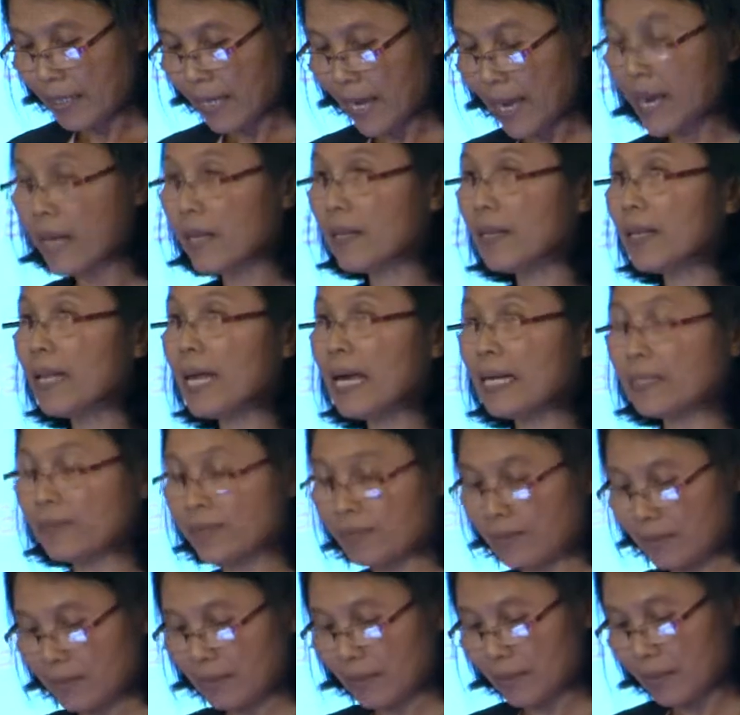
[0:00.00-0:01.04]
And
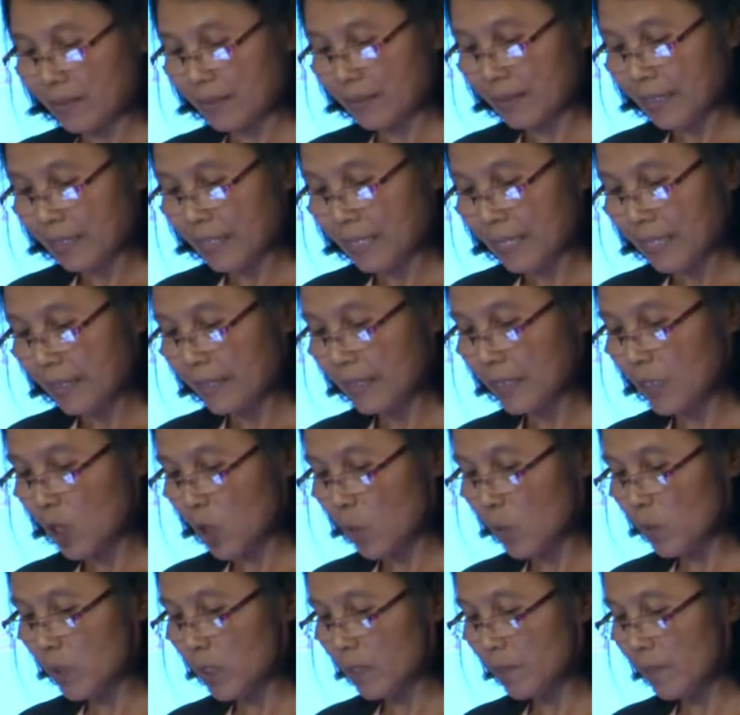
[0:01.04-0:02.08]
last, the
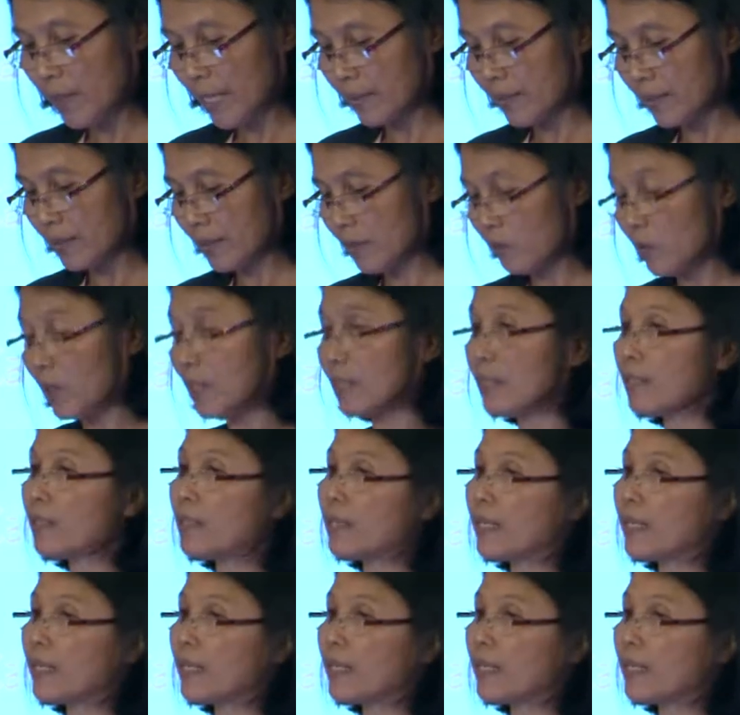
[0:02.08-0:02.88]
community-based service